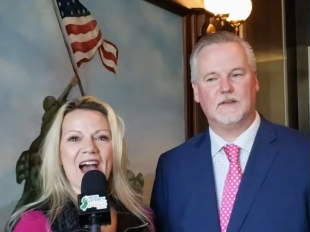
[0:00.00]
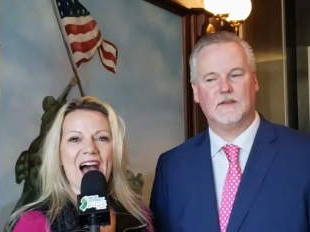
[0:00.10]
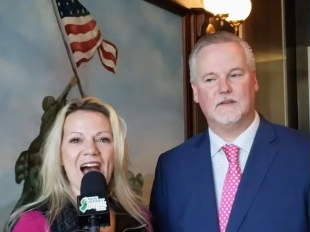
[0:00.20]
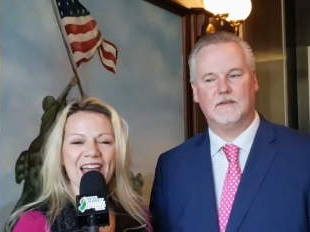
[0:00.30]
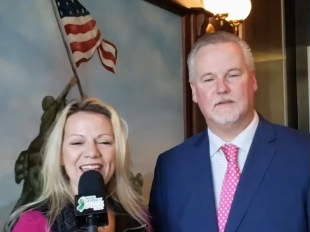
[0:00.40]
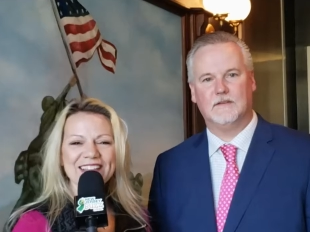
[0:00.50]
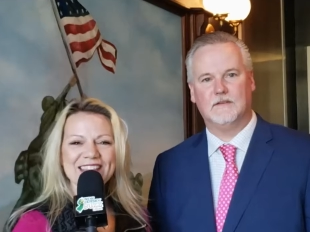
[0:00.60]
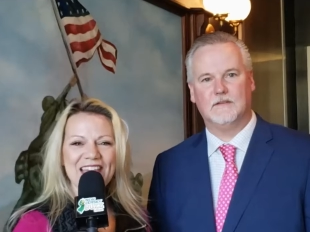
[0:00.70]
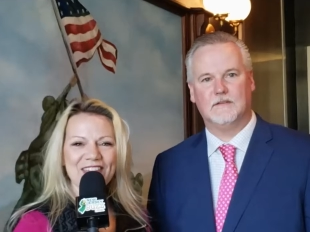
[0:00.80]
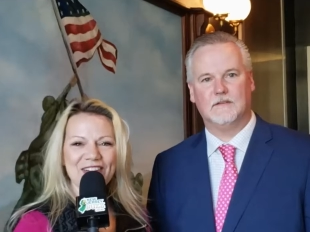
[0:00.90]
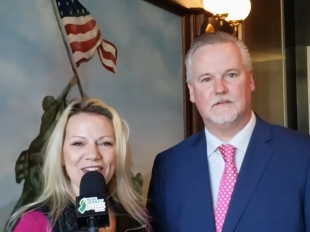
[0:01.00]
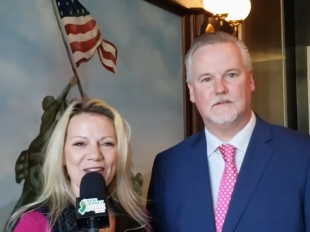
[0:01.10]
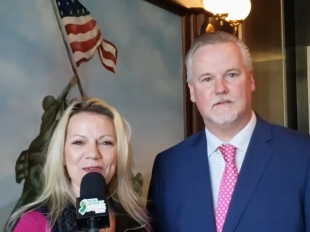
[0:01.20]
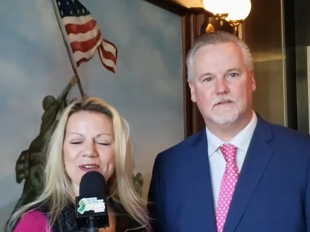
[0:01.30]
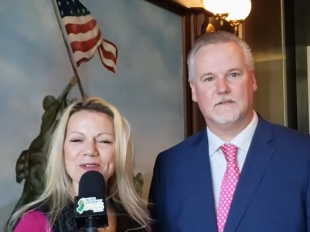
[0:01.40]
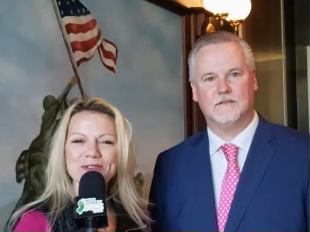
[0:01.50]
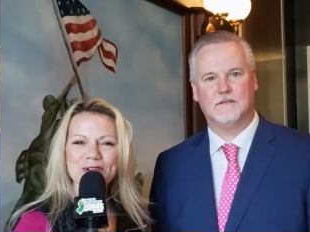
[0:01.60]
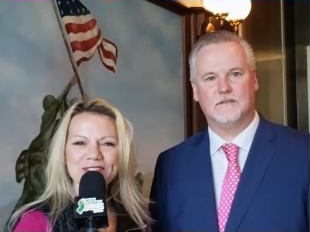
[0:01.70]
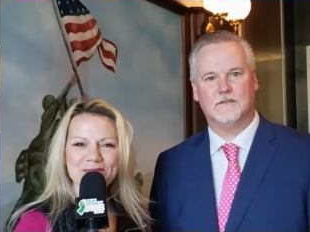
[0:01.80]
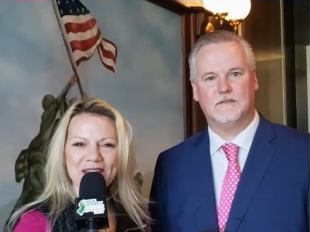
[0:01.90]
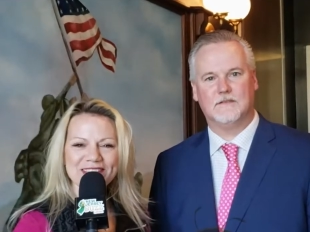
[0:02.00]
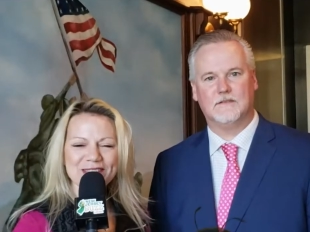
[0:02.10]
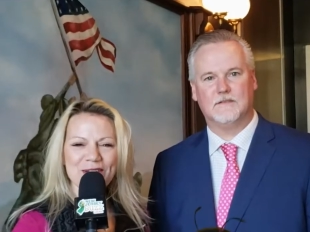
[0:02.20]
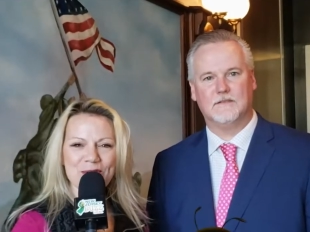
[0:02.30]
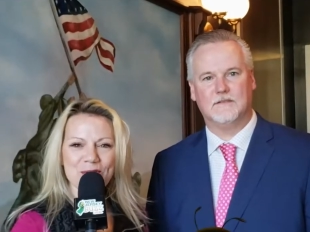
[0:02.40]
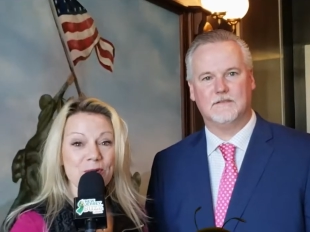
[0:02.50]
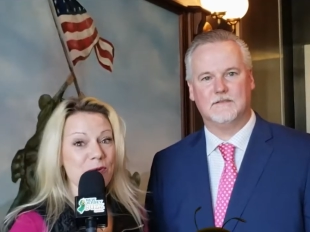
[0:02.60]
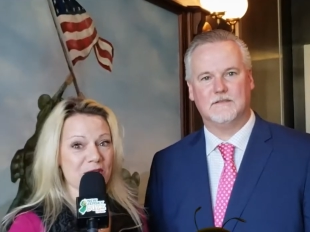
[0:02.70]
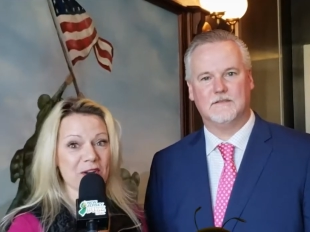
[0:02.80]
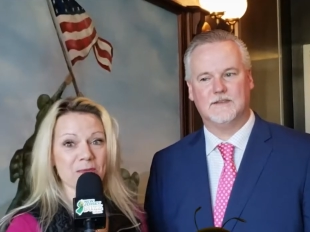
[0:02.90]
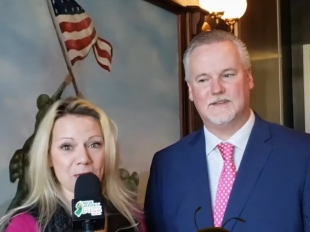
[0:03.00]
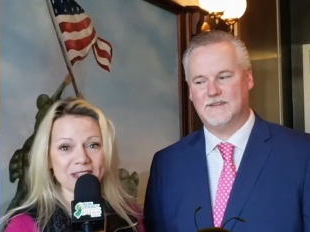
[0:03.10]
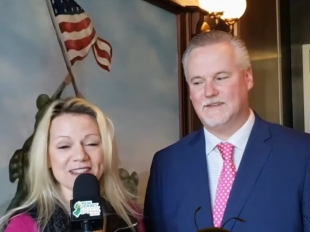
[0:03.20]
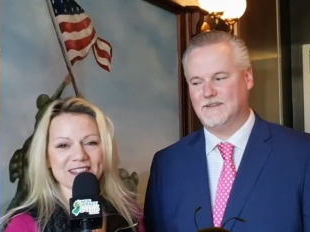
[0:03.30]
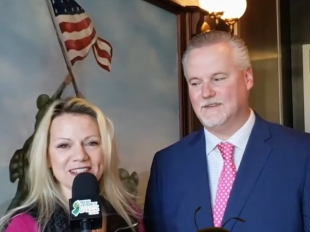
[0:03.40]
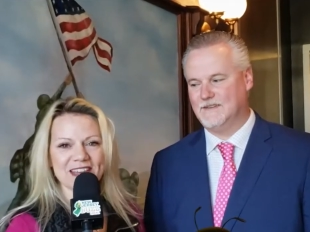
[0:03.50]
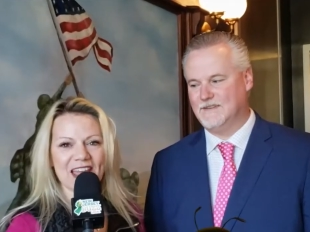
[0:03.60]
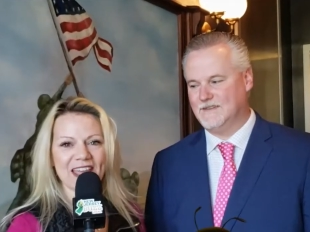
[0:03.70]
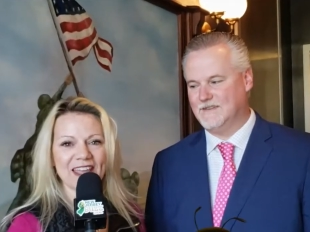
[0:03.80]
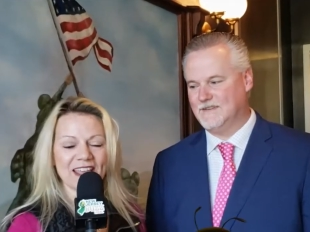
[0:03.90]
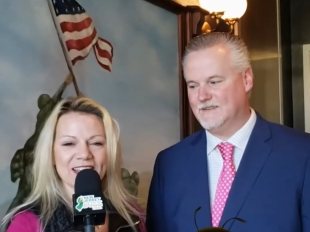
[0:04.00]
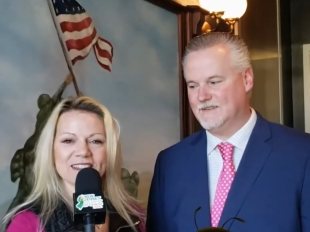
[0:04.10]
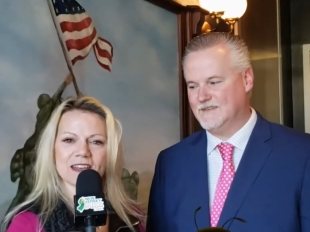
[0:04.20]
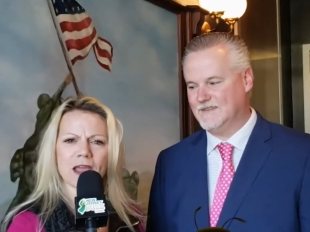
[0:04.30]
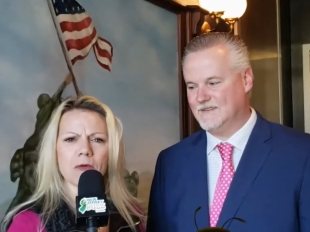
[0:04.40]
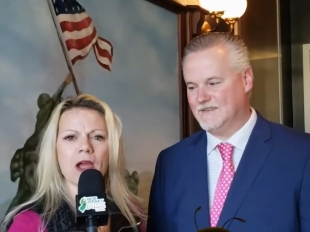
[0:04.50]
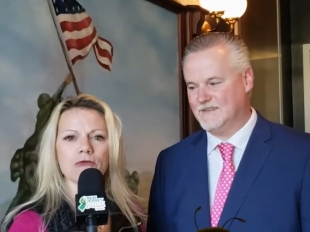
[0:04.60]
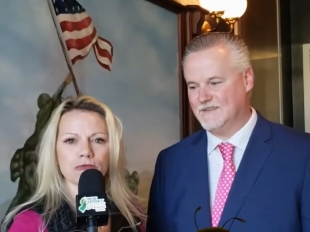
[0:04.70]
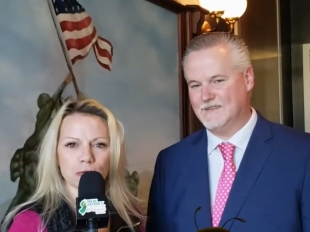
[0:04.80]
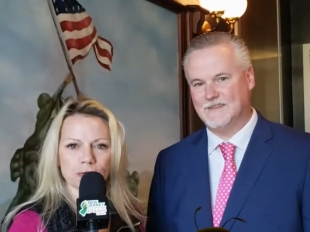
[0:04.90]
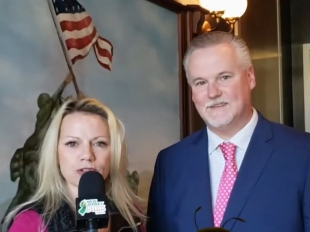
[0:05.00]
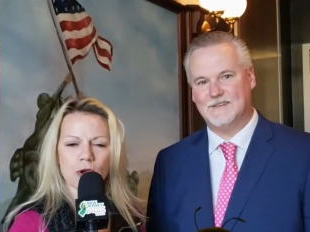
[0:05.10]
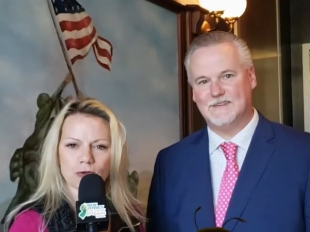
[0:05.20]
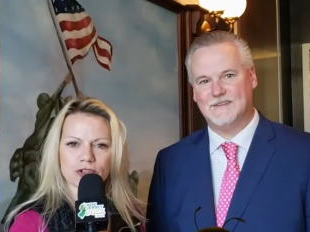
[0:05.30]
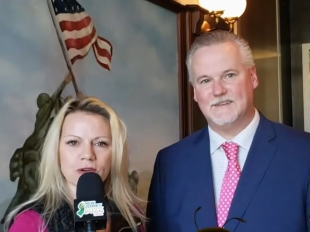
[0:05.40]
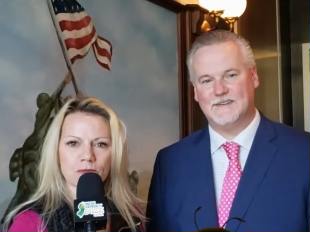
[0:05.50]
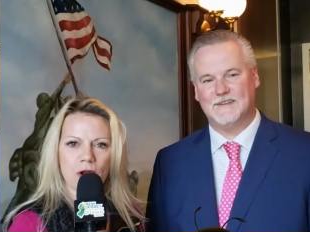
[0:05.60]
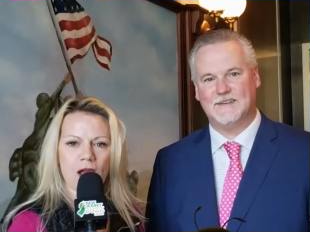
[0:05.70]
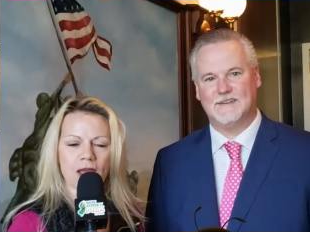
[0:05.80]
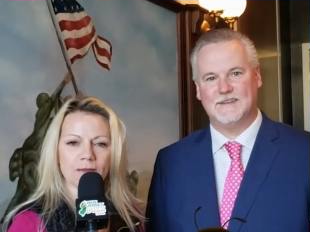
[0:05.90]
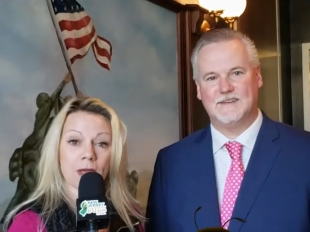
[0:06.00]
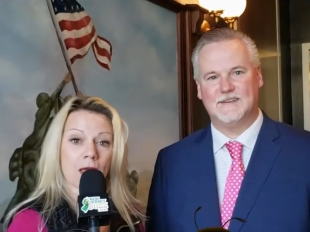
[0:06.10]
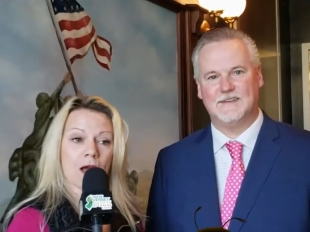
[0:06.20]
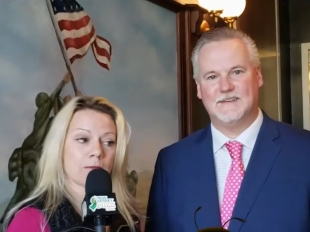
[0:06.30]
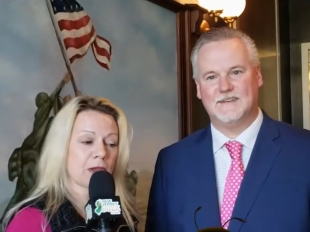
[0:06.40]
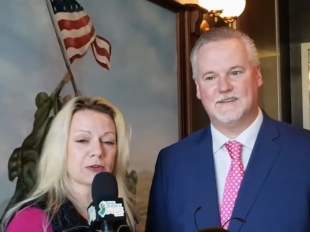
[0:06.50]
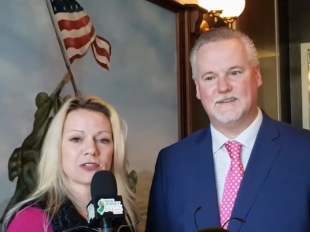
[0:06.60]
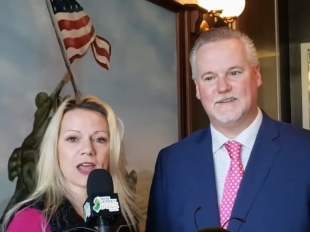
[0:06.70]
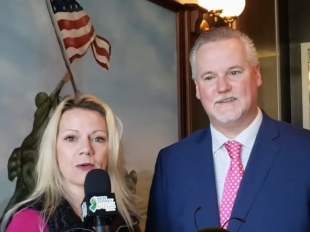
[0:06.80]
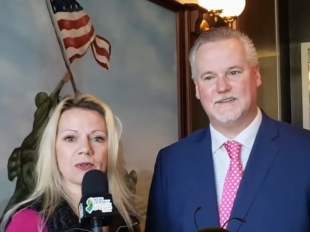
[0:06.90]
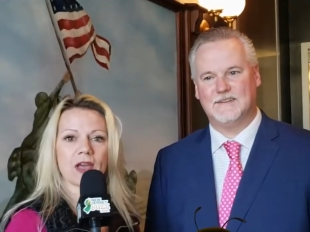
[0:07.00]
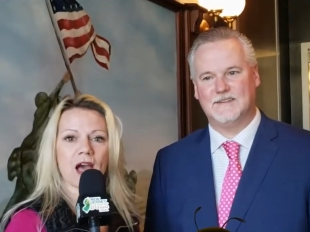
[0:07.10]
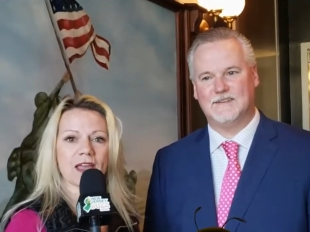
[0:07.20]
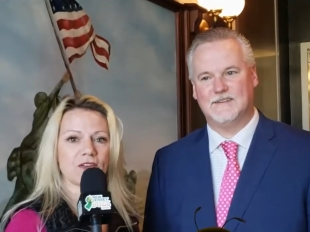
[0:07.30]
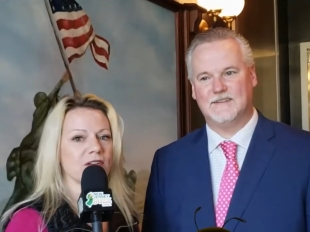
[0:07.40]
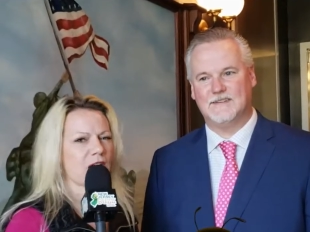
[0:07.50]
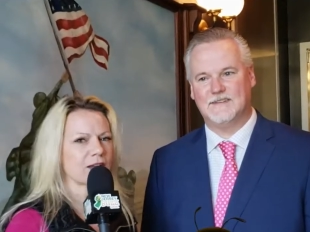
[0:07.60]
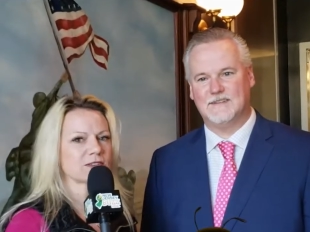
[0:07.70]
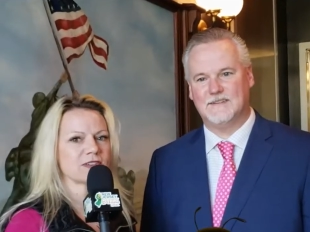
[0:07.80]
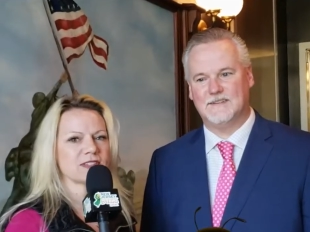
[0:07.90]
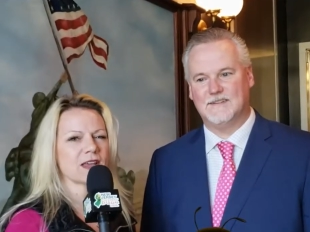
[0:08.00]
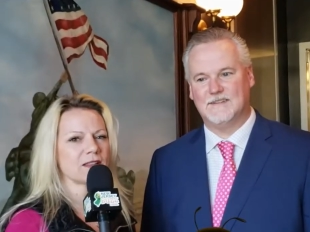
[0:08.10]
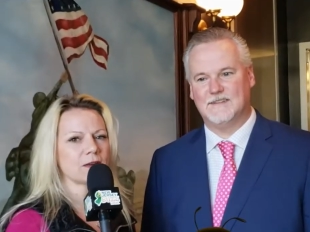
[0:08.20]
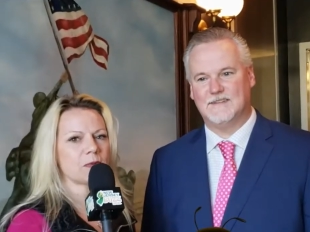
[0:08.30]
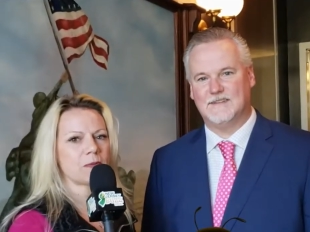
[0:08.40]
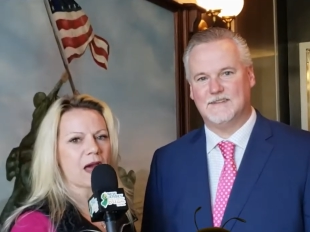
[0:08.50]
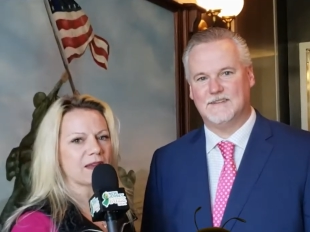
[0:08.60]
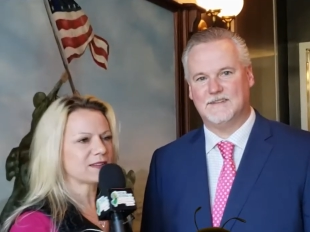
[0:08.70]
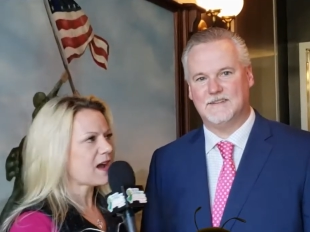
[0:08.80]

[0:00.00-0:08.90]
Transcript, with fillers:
Speaker 1: Hi, it's Heather here with New Jersey Buzz Local. We're here in Princeton today. Today we're at Roots Ocean Prime. I'm here today with Kyle, and Kyle's going to tell you a little bit about it.